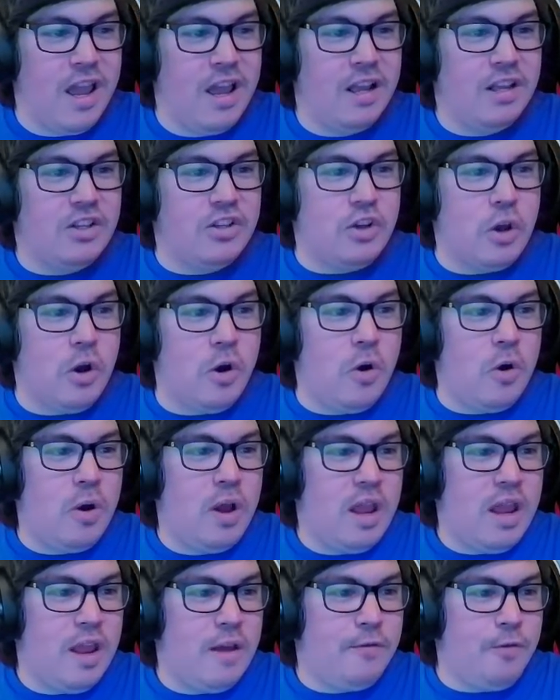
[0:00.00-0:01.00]
So
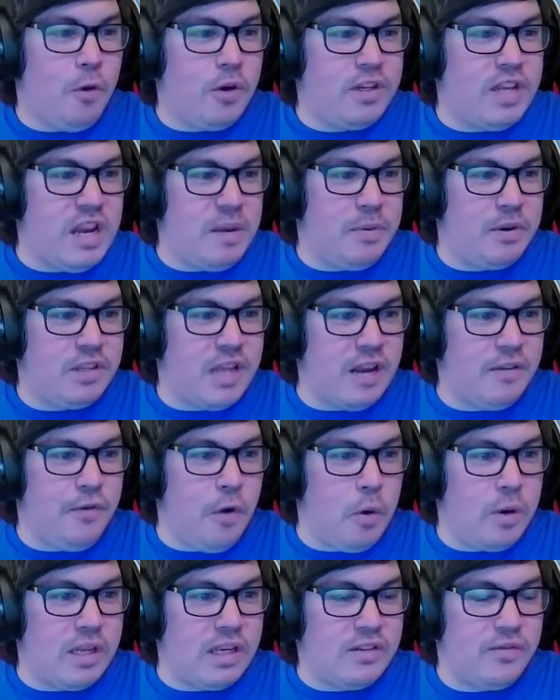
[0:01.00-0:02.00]
14%
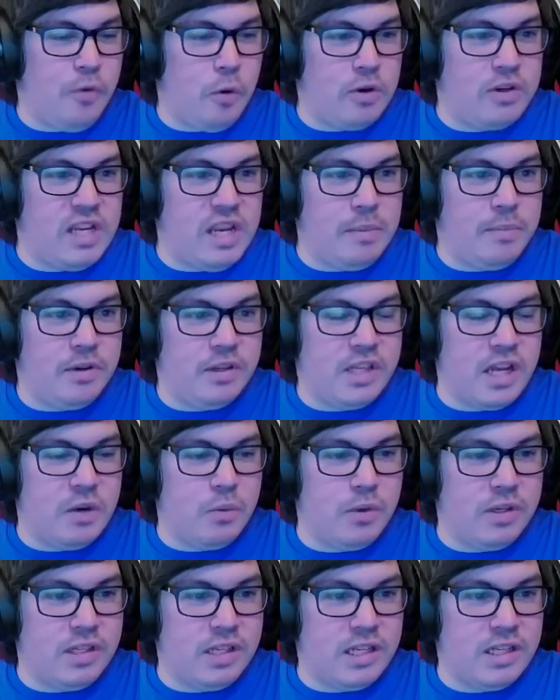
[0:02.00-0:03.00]
focus, 14%
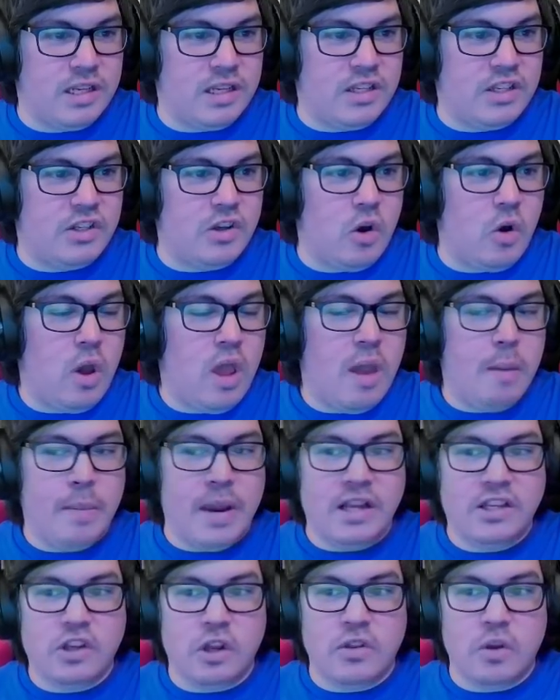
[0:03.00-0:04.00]
resistance. So
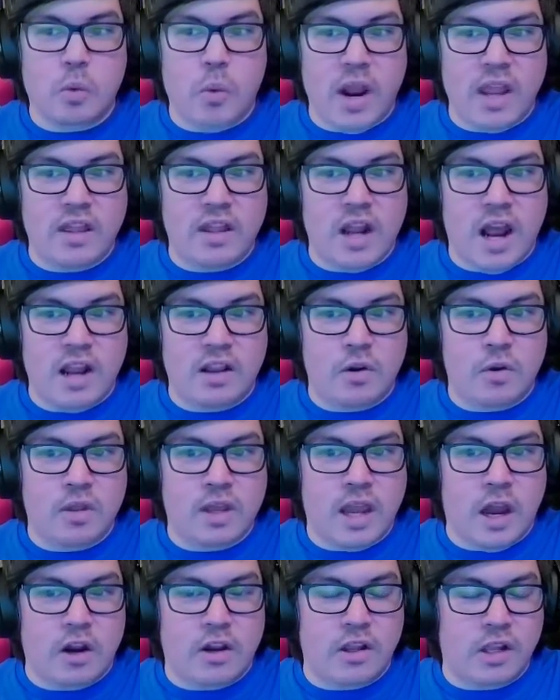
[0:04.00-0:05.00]
based on the way that I do the
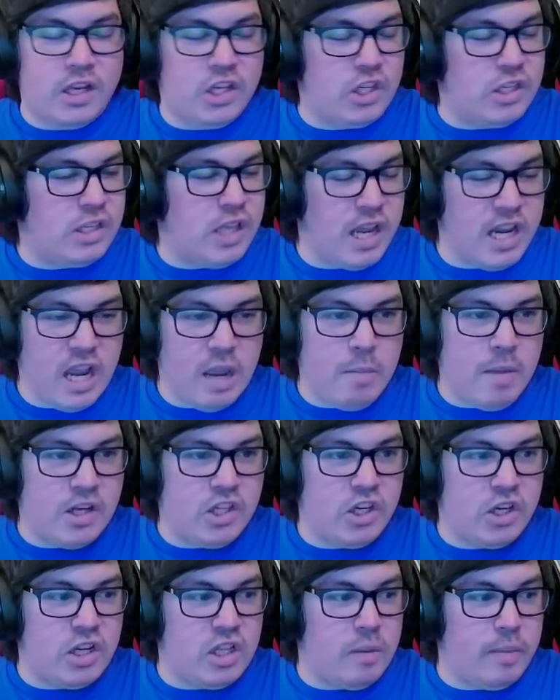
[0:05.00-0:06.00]
calculations, like I
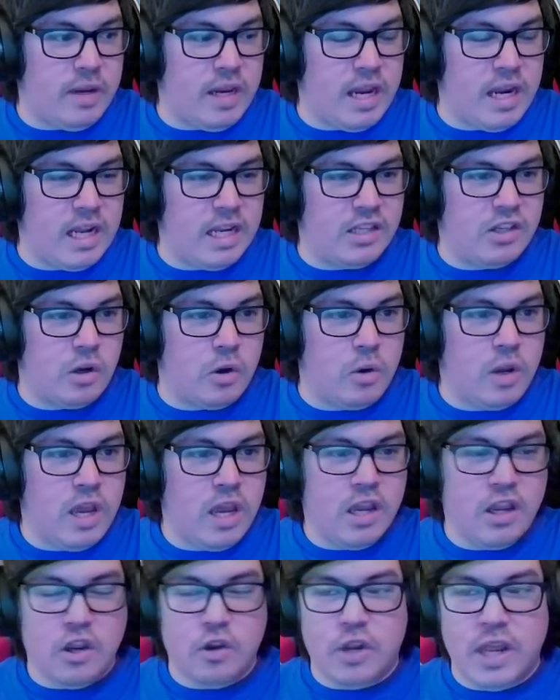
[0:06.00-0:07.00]
mentioned in the beginning, so
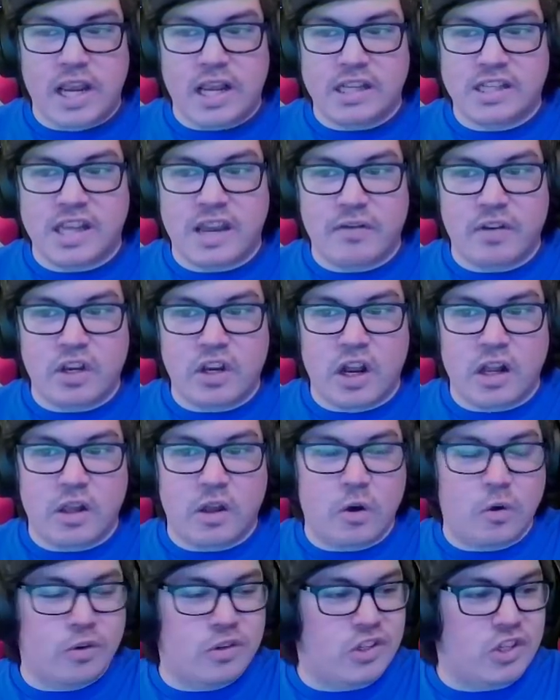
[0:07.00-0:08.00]
you take a seven
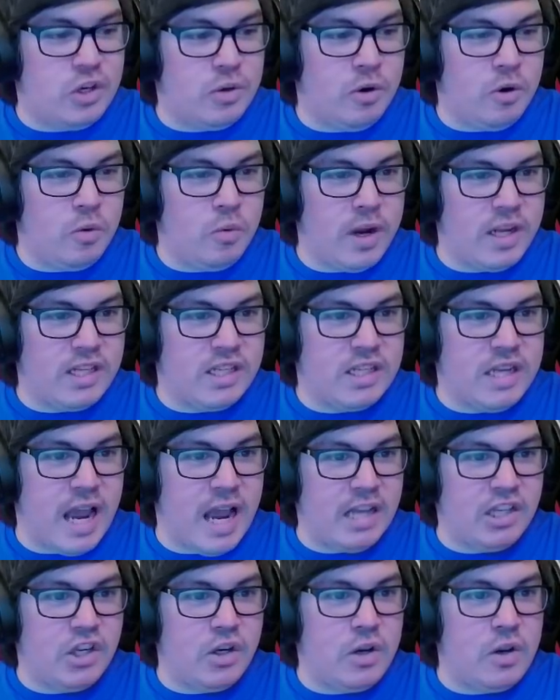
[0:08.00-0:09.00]
yellow, zero red
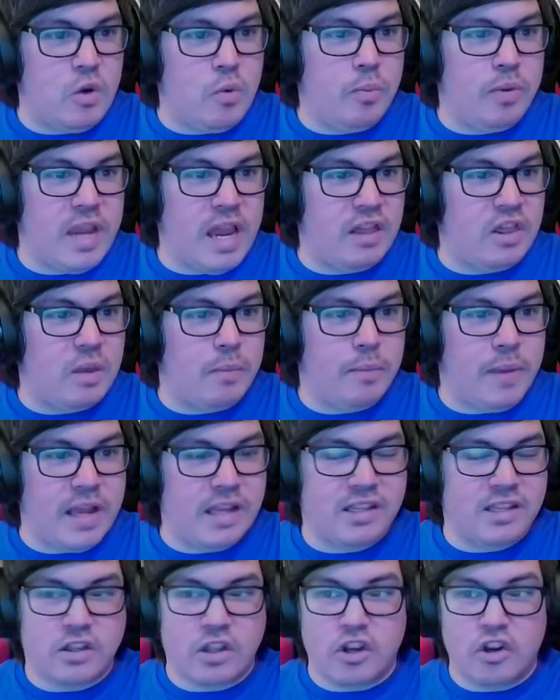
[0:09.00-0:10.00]
stats, you, you get the
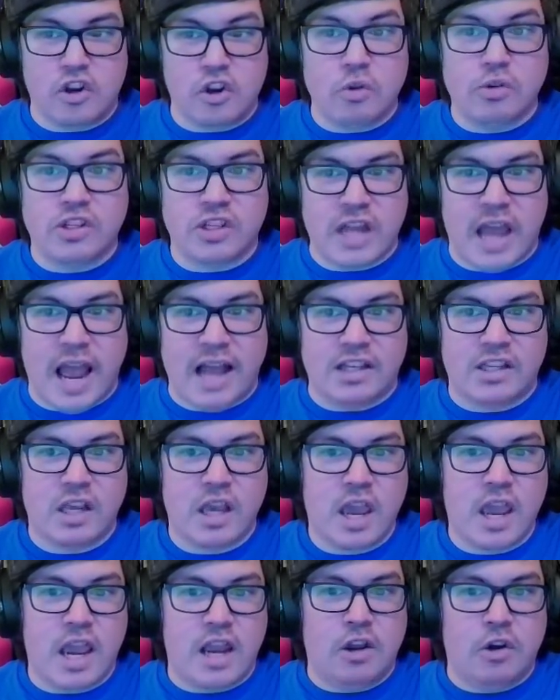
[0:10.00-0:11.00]
base, the new stats,
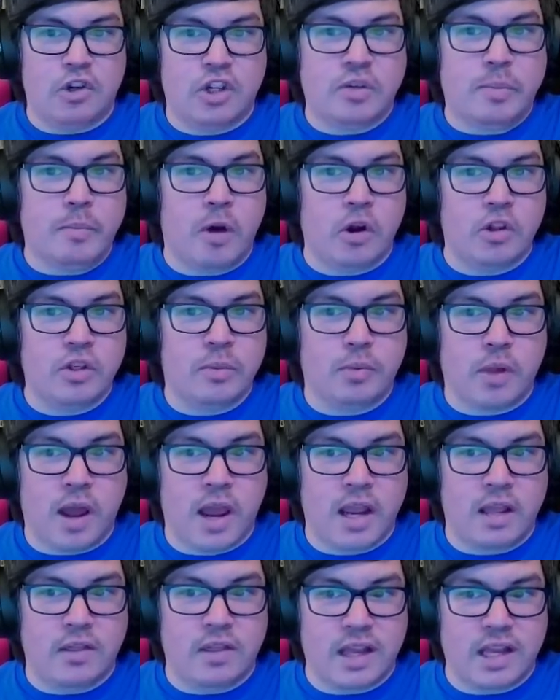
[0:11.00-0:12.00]
and you're just
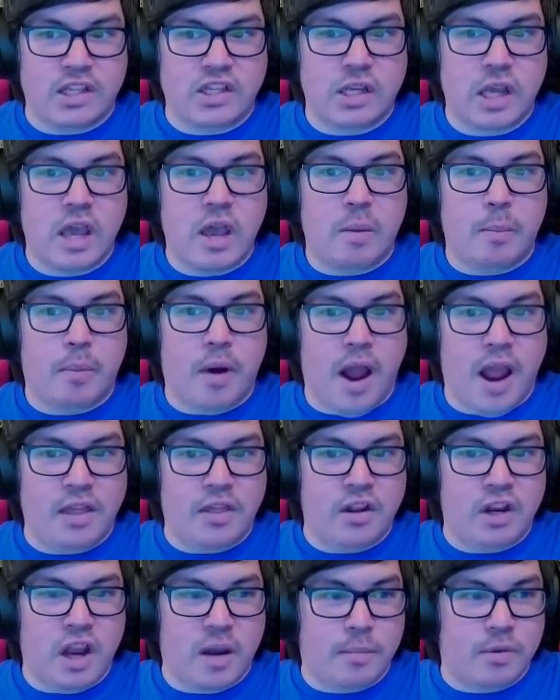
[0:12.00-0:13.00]
multiplying this by
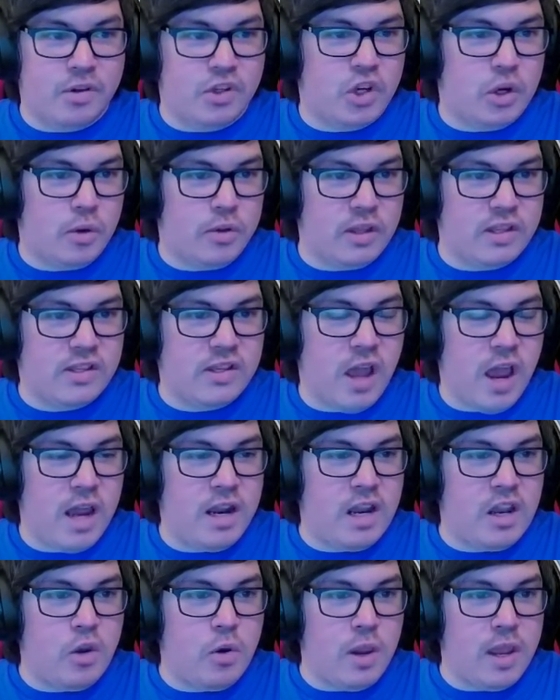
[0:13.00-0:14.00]
the numbers here on the side
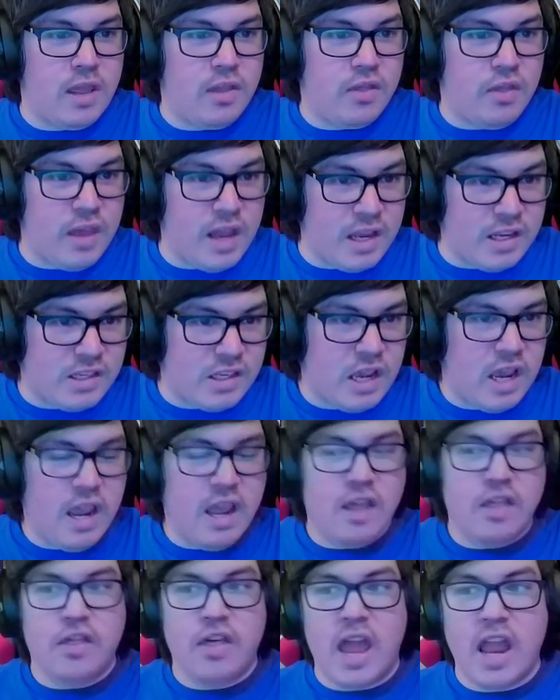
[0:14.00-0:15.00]
and you get this.
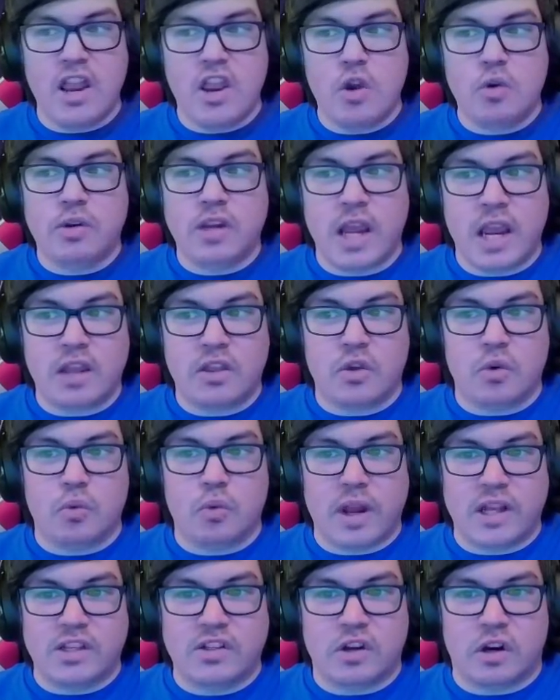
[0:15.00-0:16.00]
Then you take the
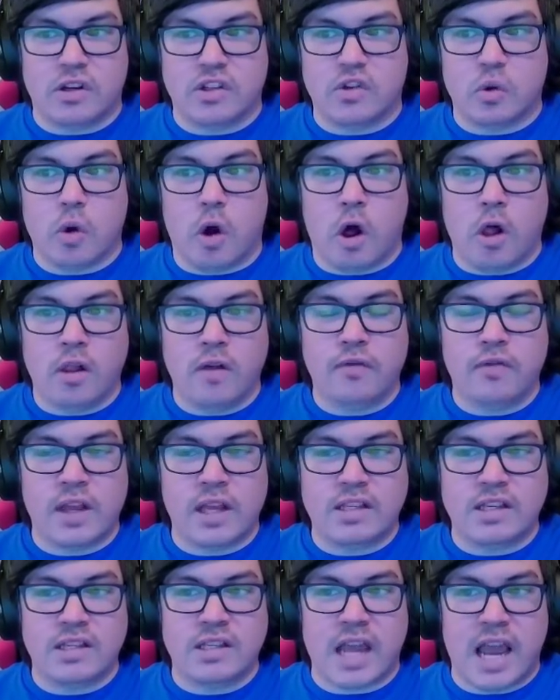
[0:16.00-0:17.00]
red star. So all of
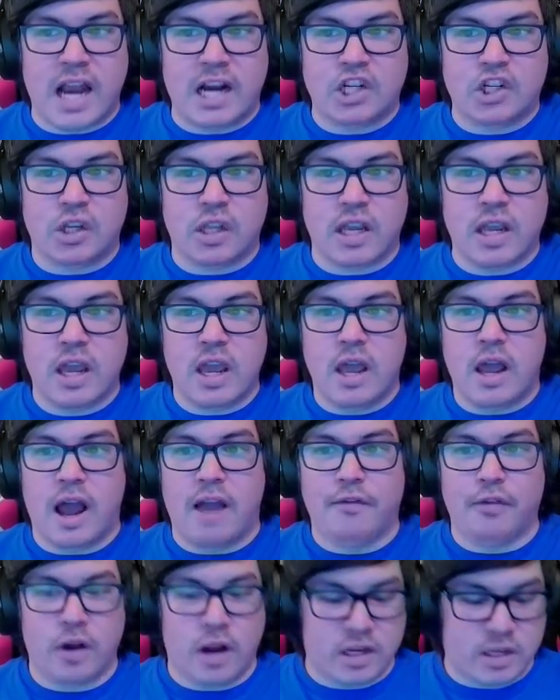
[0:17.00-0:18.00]
this is actually, I
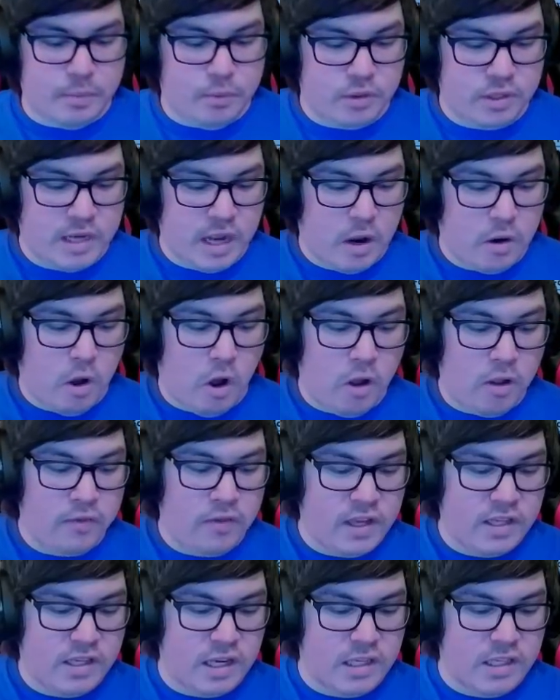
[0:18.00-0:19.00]
forgot to put down, all of
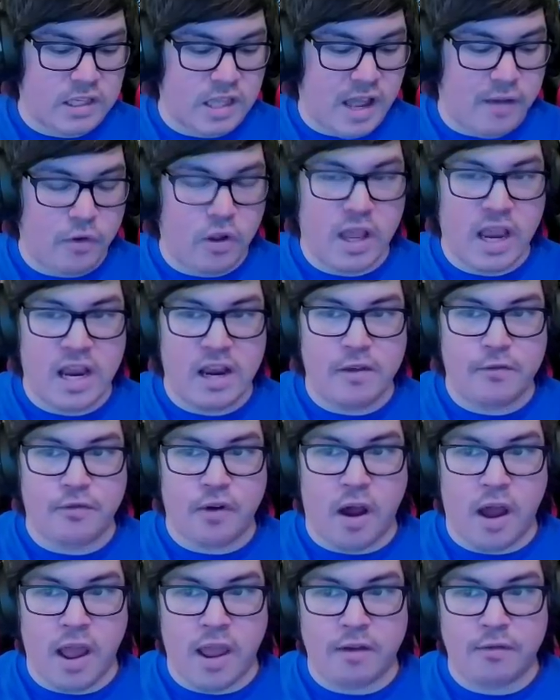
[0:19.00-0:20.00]
this is level
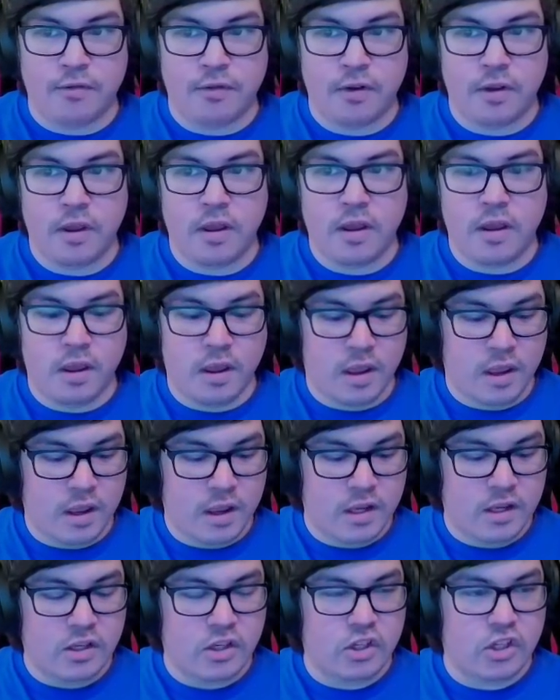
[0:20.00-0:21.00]
85,
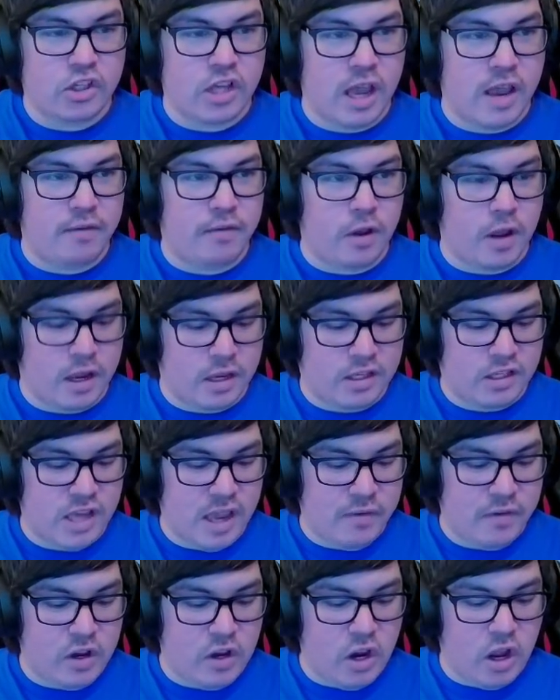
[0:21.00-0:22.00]
seven, uh,
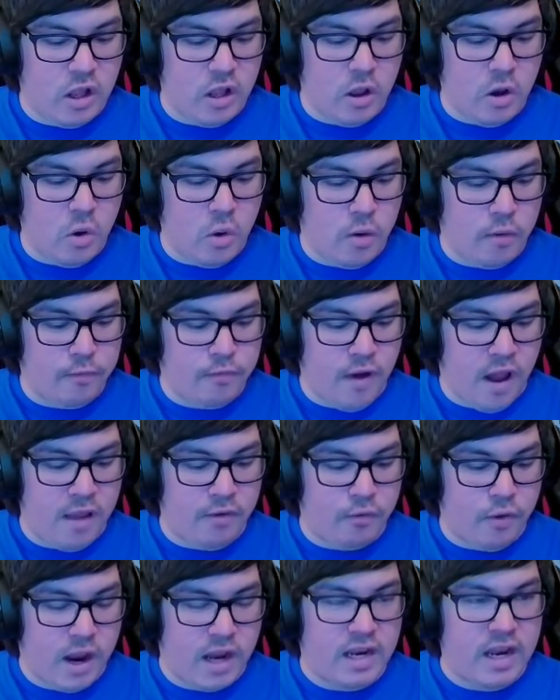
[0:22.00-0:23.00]
seven yellow,
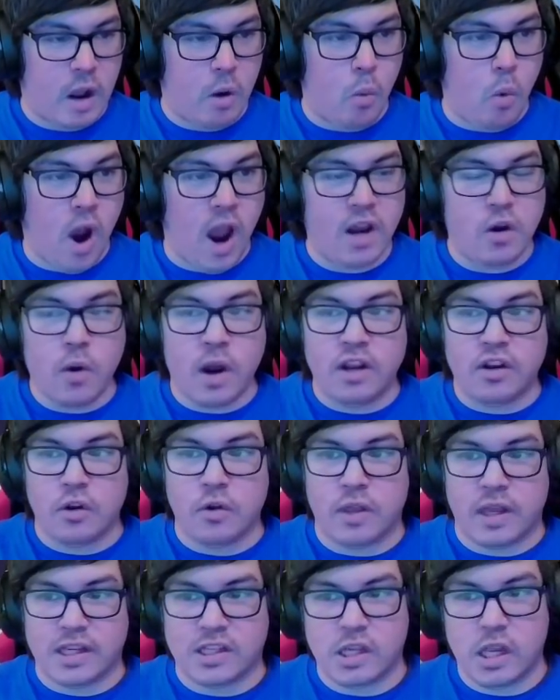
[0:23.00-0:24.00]
five red. Now, why do I do
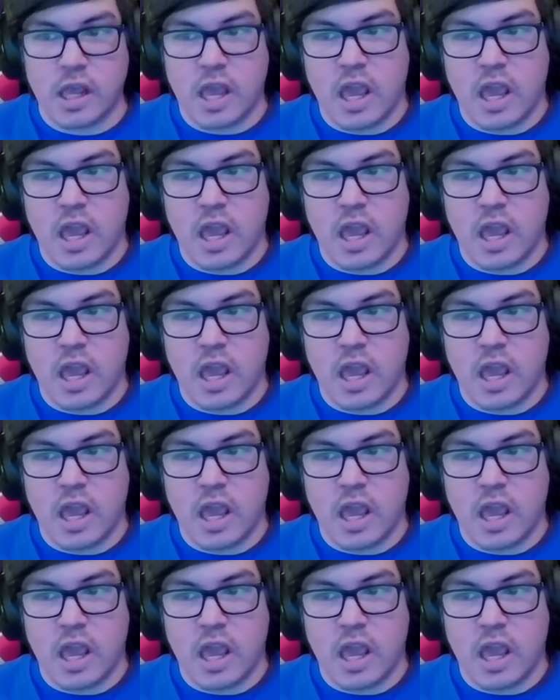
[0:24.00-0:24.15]
this?